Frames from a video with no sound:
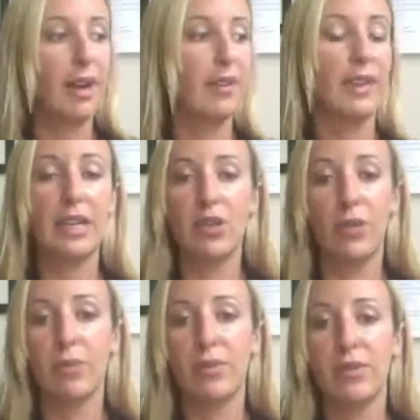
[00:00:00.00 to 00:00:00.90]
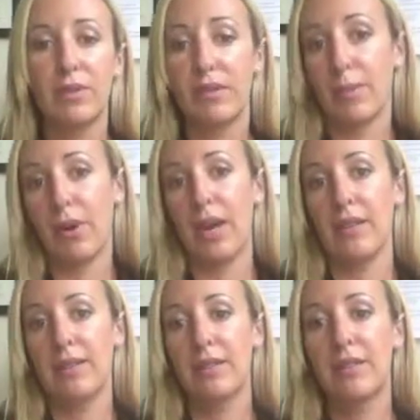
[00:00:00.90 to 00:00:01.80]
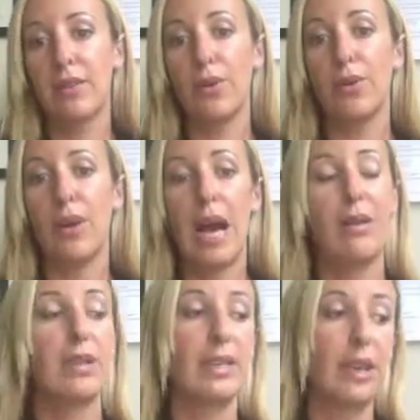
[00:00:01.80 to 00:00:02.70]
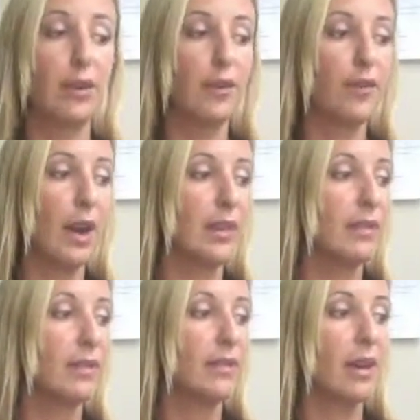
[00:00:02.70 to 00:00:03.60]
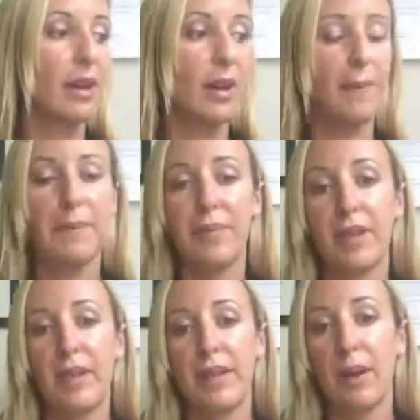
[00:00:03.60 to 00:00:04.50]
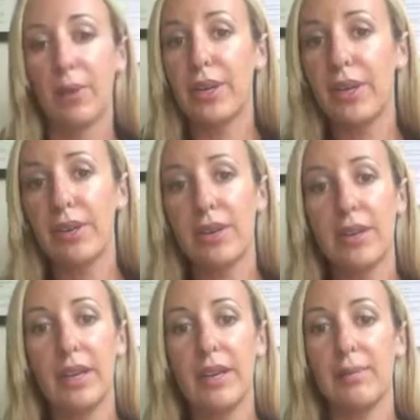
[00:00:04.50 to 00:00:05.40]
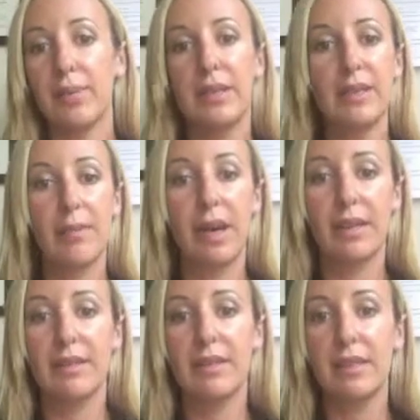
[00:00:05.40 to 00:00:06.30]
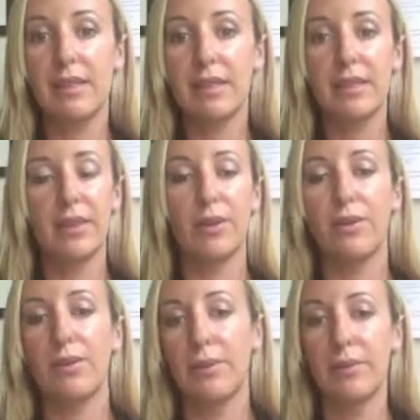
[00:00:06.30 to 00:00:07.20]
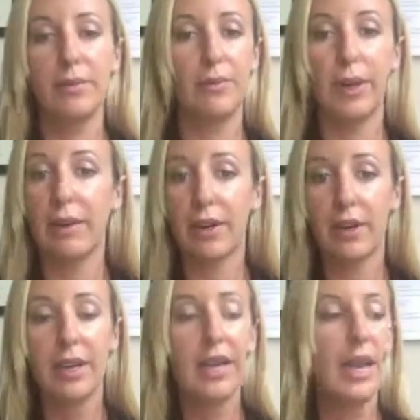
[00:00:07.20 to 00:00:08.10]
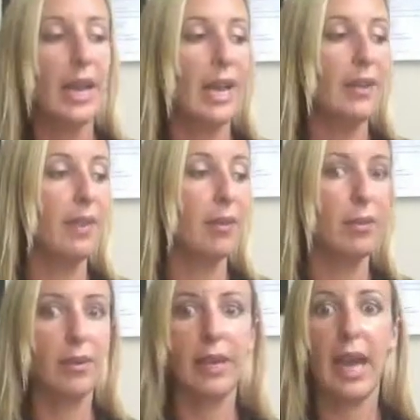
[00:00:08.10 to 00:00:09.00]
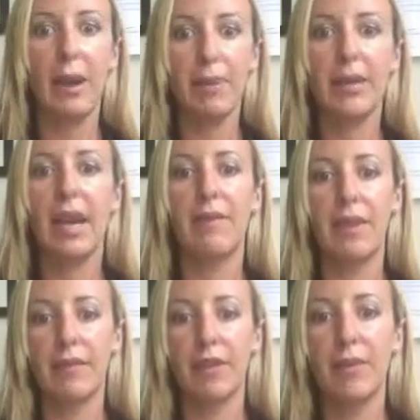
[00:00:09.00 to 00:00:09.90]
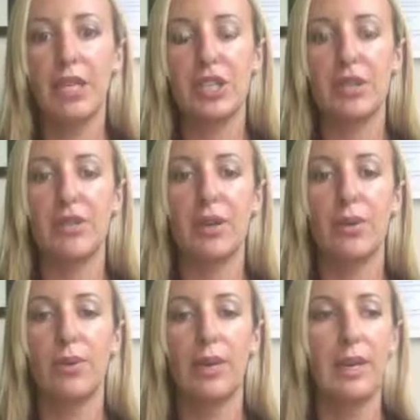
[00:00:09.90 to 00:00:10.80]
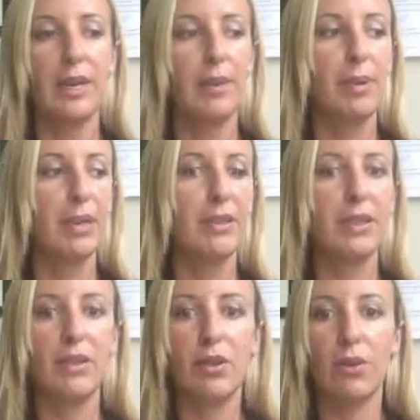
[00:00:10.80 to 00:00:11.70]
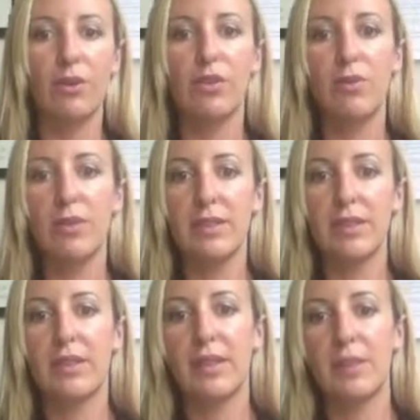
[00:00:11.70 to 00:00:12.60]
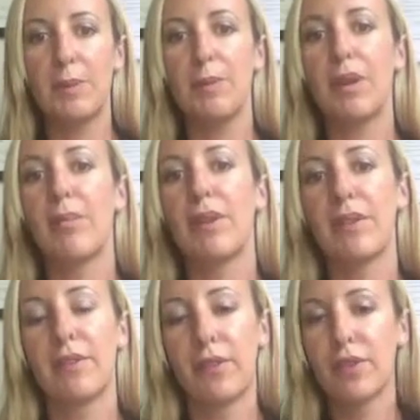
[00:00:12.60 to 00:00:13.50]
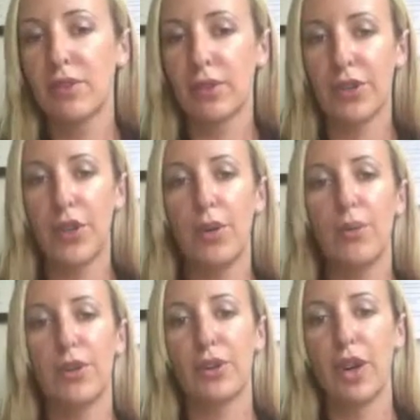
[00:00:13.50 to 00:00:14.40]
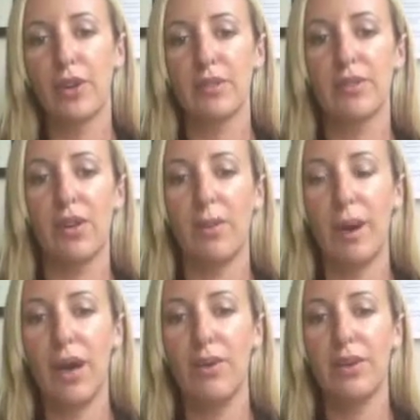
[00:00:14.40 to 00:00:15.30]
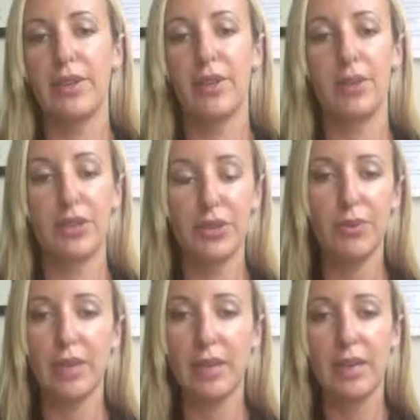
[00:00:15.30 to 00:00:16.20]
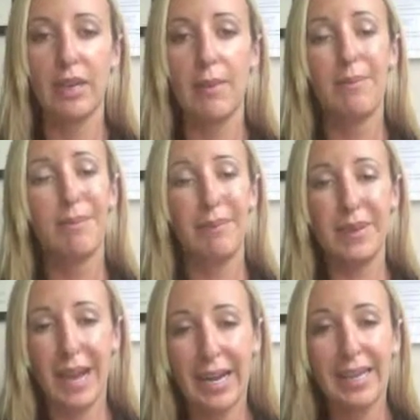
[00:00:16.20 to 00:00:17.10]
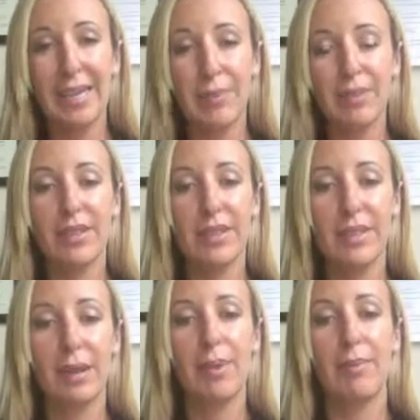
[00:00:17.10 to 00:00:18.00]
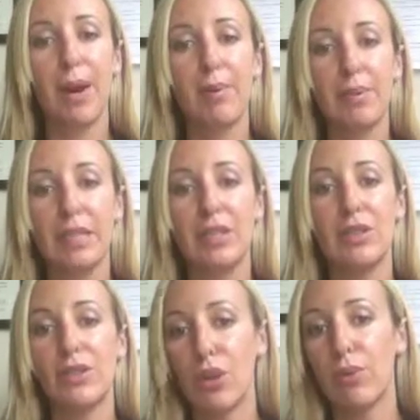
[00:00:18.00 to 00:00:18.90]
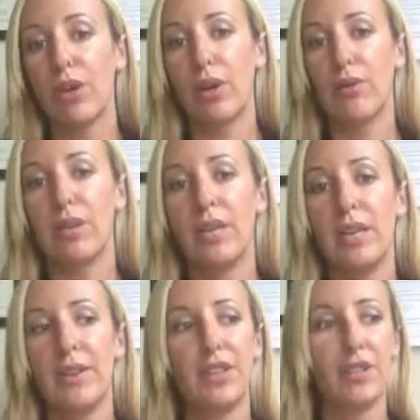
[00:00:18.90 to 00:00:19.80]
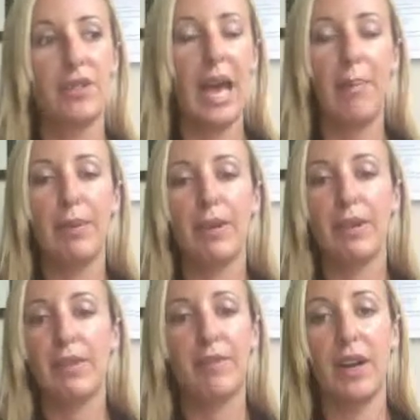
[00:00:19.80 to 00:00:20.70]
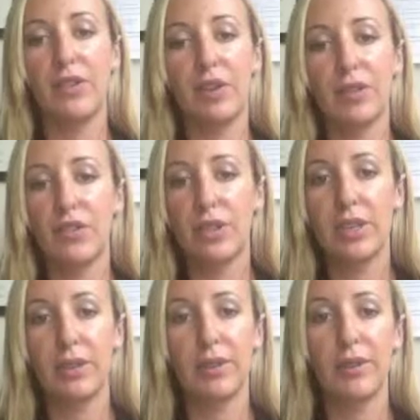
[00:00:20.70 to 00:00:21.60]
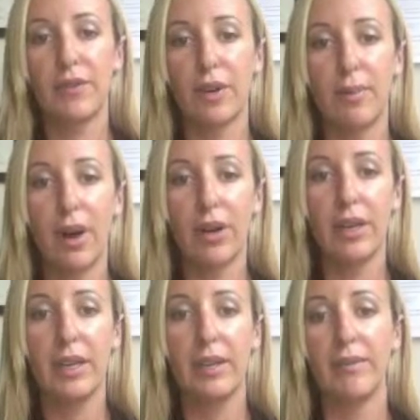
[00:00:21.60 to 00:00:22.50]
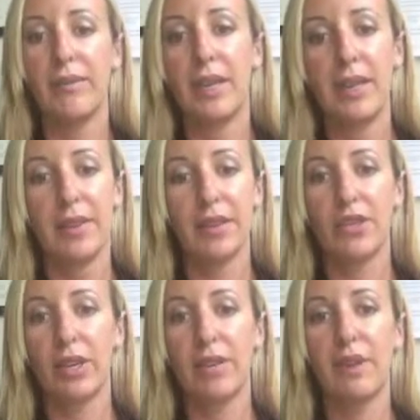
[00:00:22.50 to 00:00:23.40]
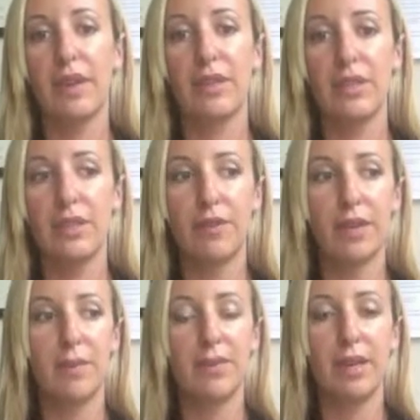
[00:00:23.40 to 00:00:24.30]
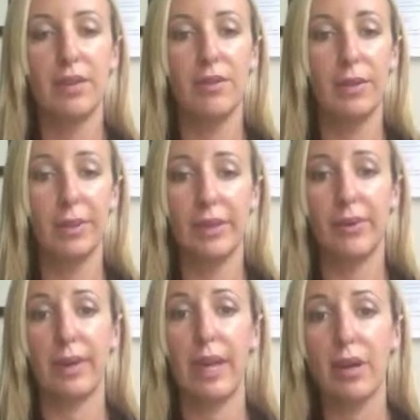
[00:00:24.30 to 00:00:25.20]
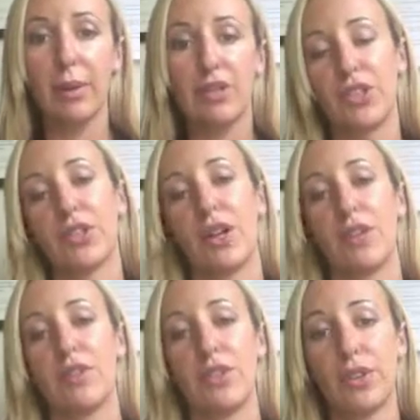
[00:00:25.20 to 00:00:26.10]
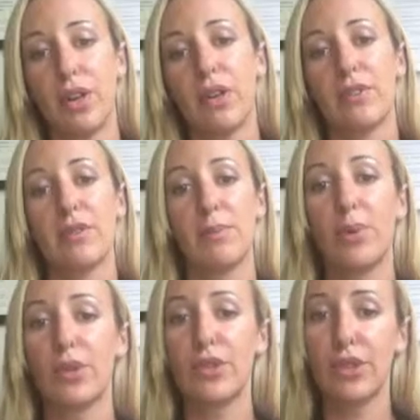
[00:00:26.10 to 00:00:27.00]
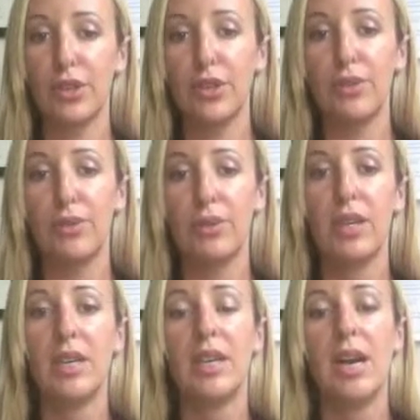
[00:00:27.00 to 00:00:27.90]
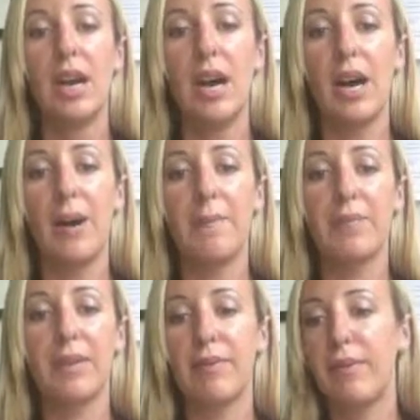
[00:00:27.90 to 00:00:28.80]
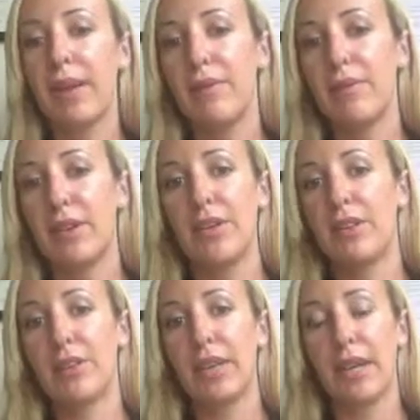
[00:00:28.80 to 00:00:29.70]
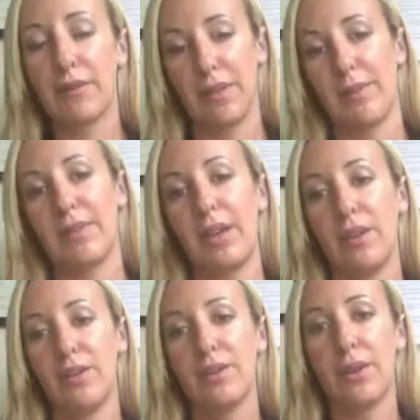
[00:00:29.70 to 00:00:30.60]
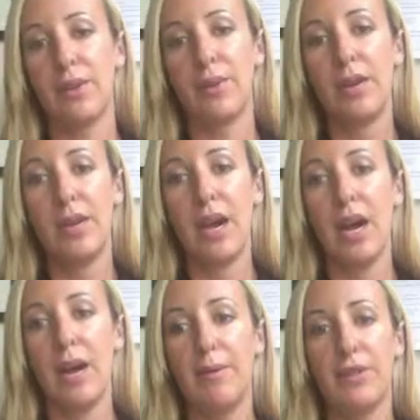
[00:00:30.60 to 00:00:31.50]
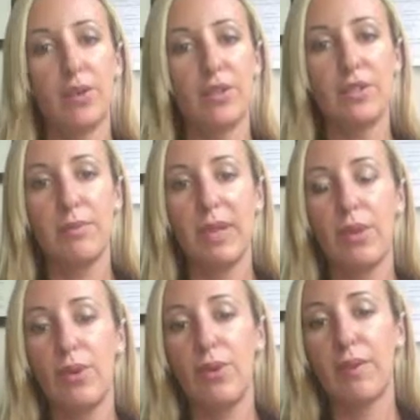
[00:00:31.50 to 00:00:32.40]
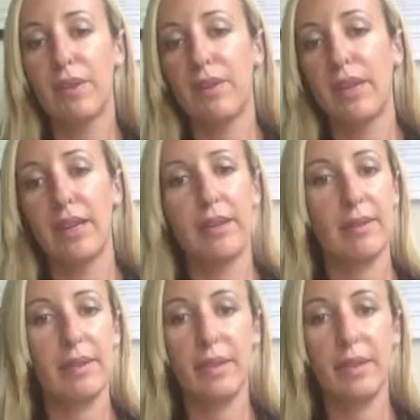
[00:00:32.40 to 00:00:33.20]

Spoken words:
Everything I told them was a surprise. So I was like, tell your friends that we're here, and please come back and see us, whenever. And they were really happy to have that information. So biggest thing is, don't assume these people coming in the thrift store know what your cause is all about and know what you're doing. 99% of the time, they probably don't know. They just happen to find you off the street and they're looking for a bargain, and they're just trying to find a good deal for themselves. They really don't care about your cause. Your cause is important to you. They're just looking out for themselves. So don't assume they know everything.